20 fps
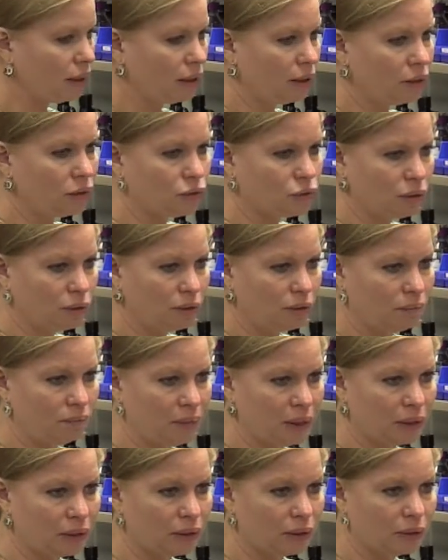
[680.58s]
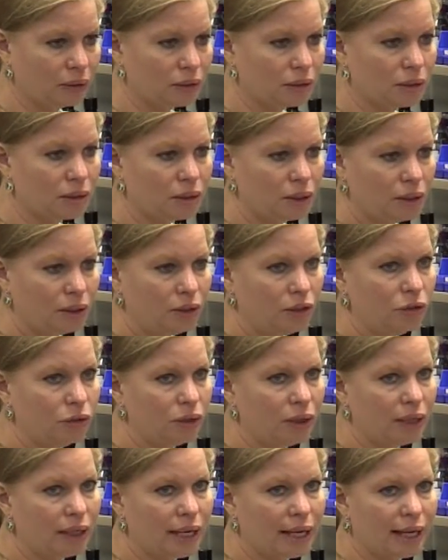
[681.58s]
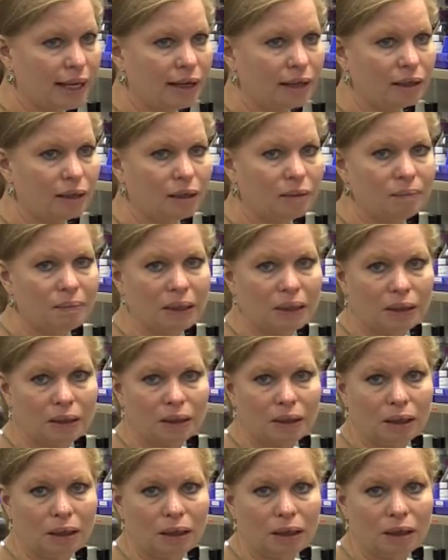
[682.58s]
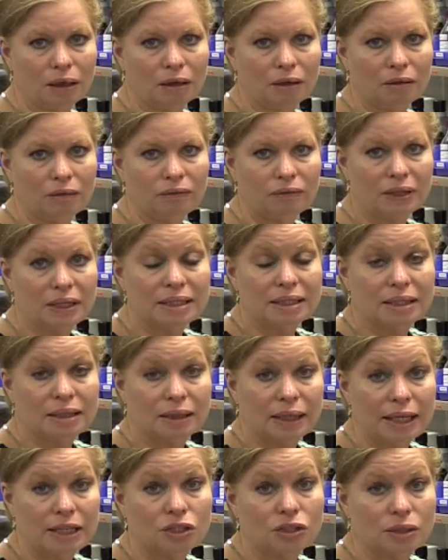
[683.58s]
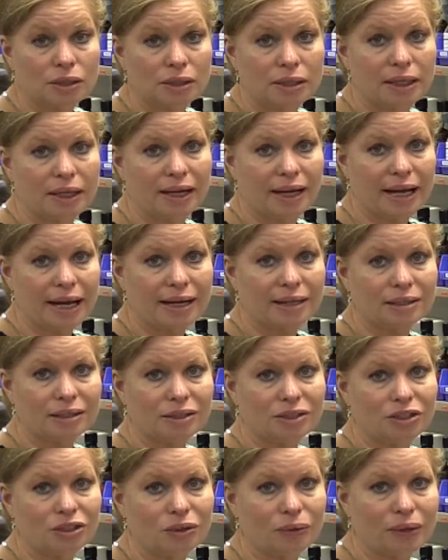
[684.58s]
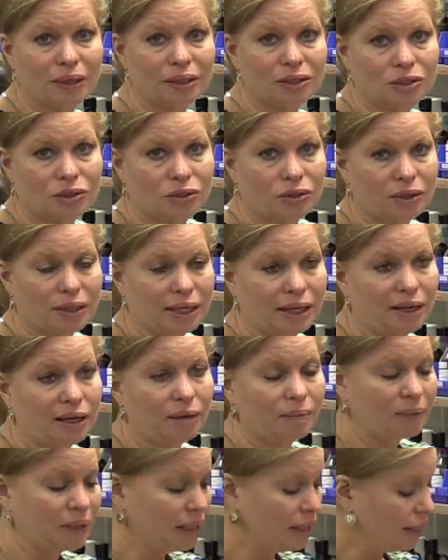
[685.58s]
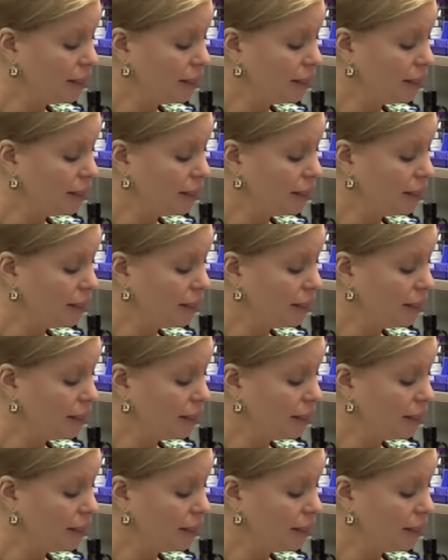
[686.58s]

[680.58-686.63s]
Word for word: one hundred mils, you can add a mil of glacial acetic acid to it and stir that up,